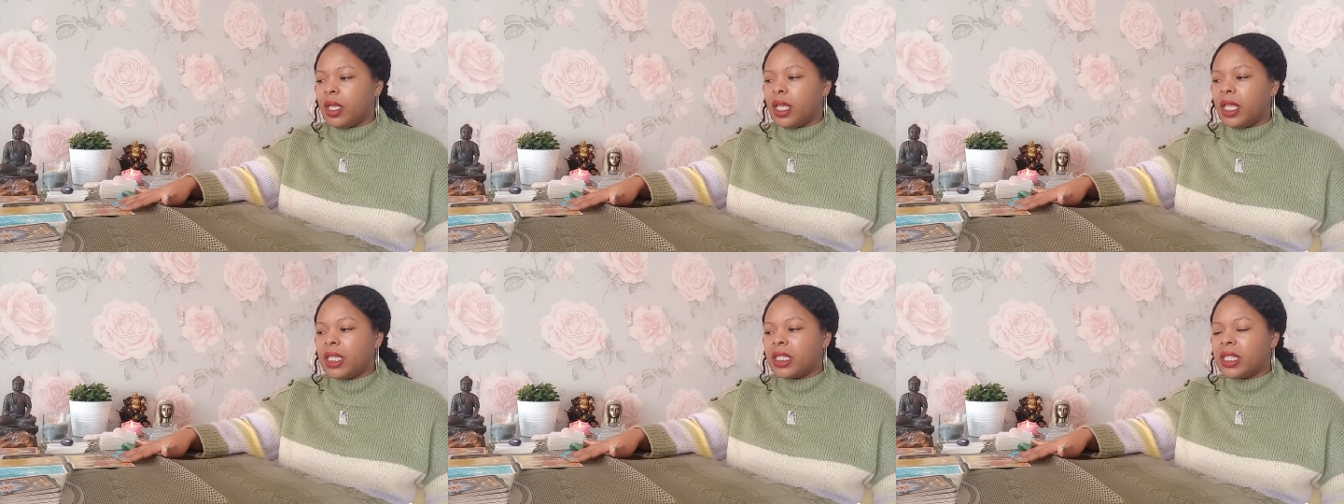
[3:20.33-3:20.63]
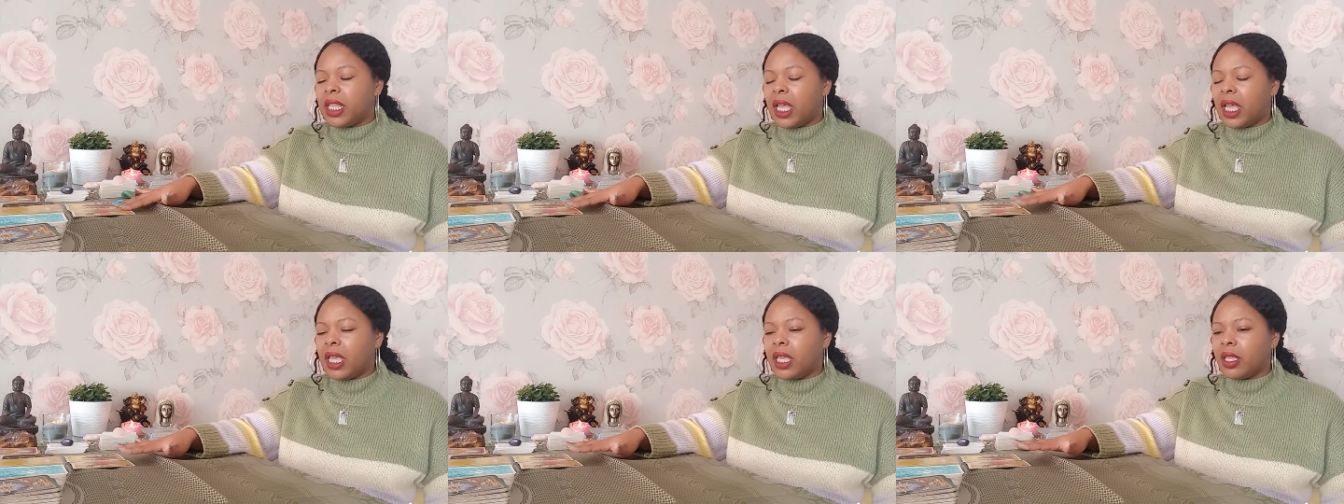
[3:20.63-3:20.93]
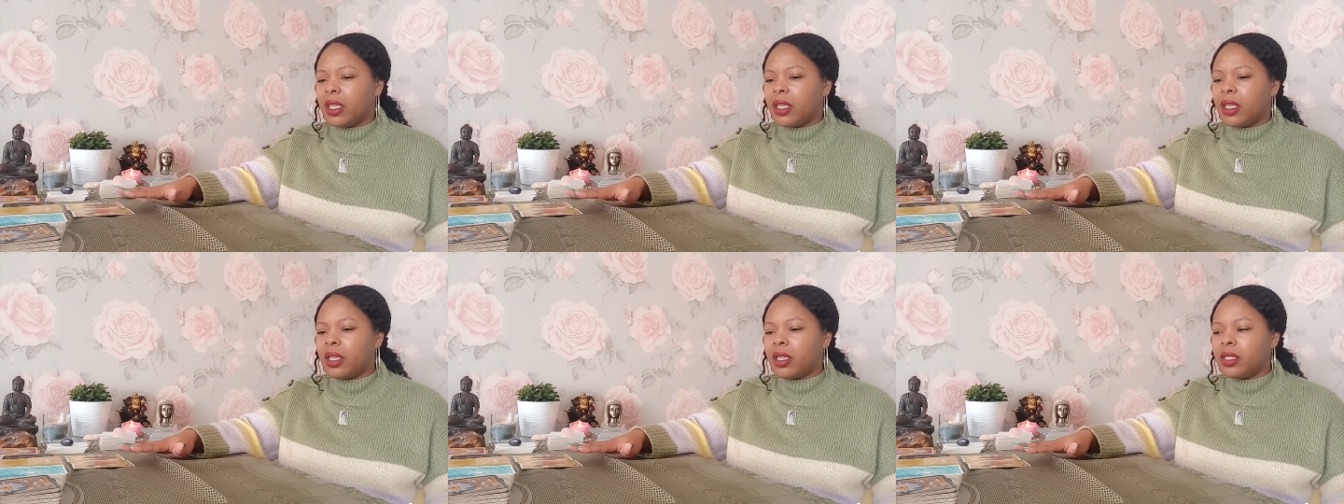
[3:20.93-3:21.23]
It's
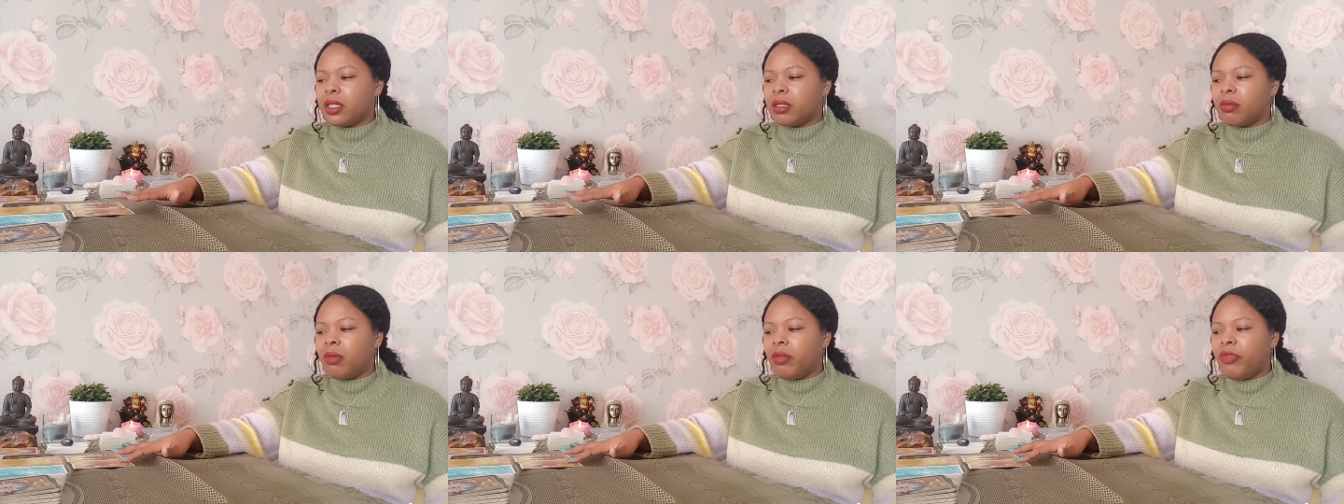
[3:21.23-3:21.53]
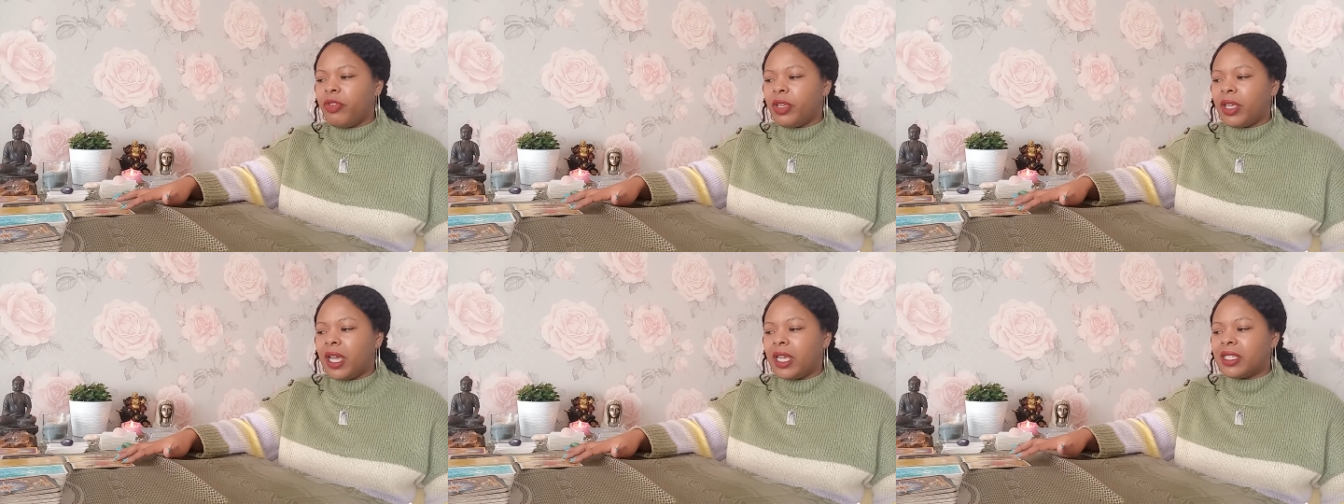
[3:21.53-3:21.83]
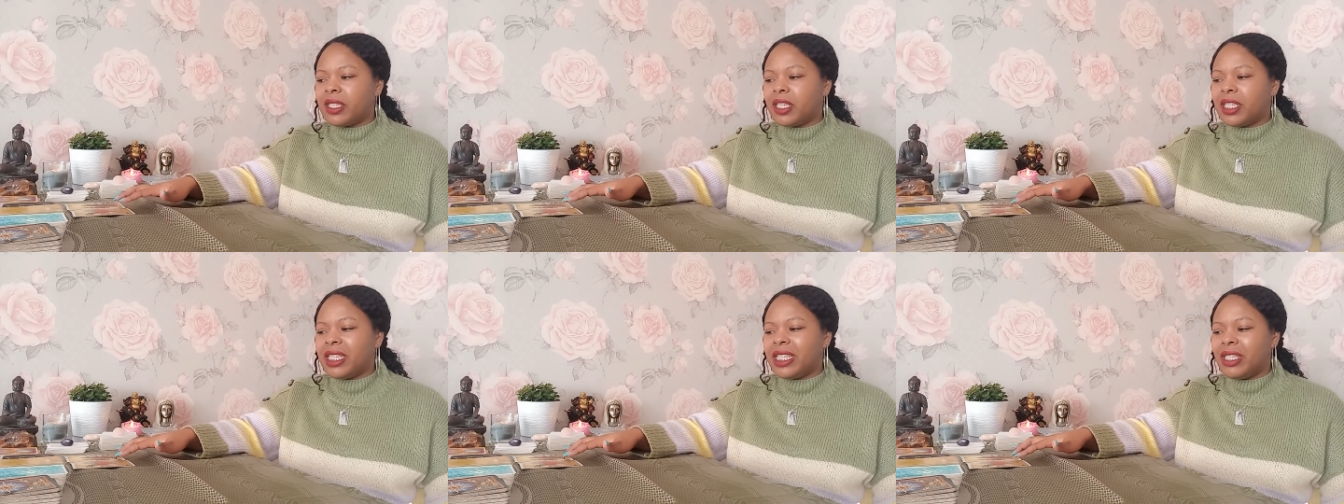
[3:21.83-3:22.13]
like some of you
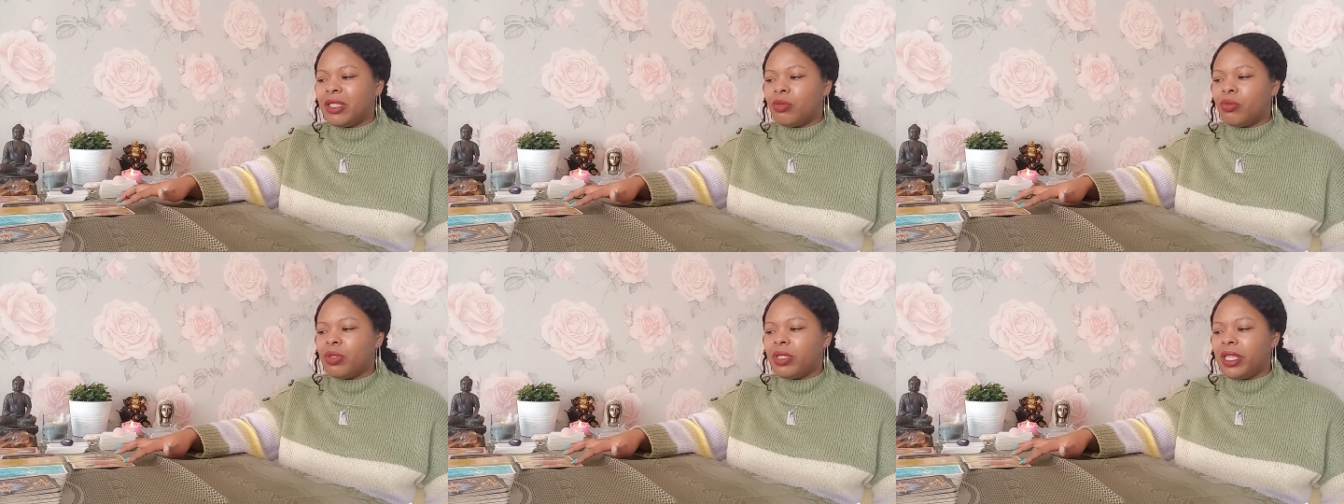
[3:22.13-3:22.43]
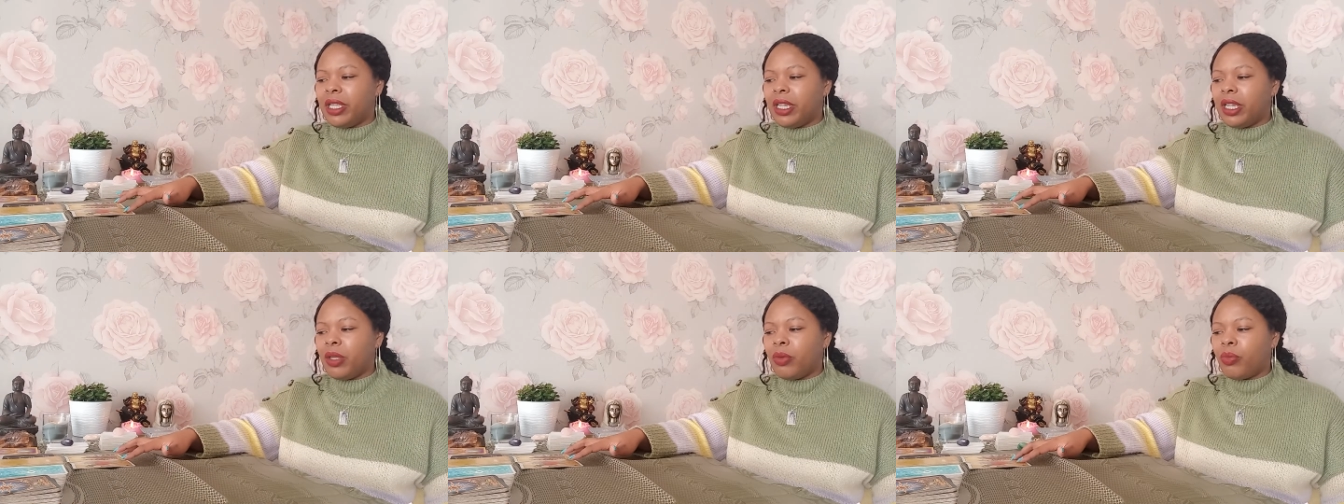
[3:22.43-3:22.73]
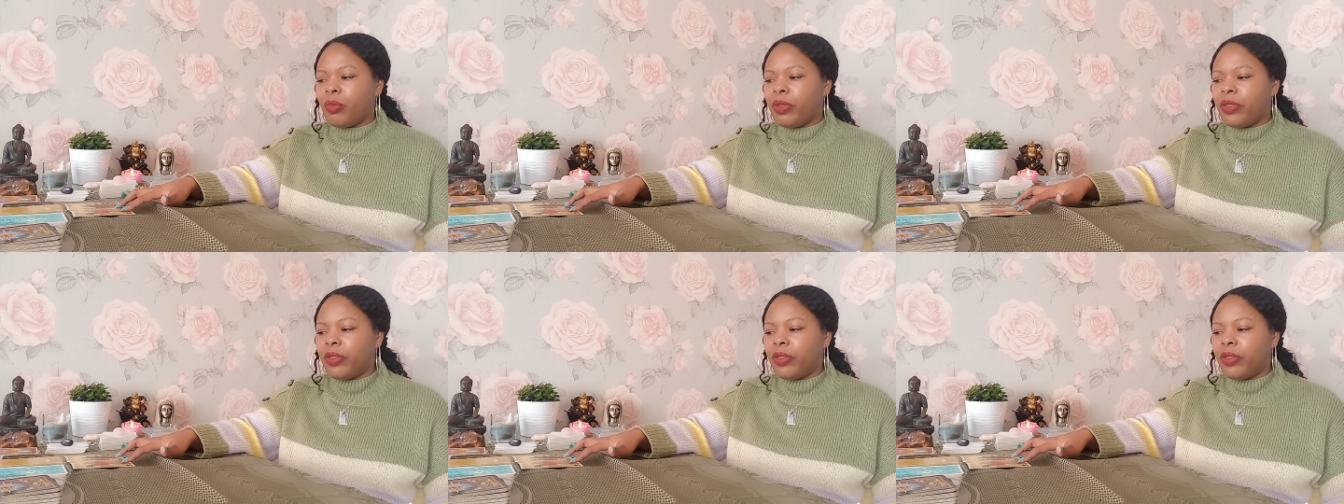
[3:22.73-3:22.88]
guys are still dealing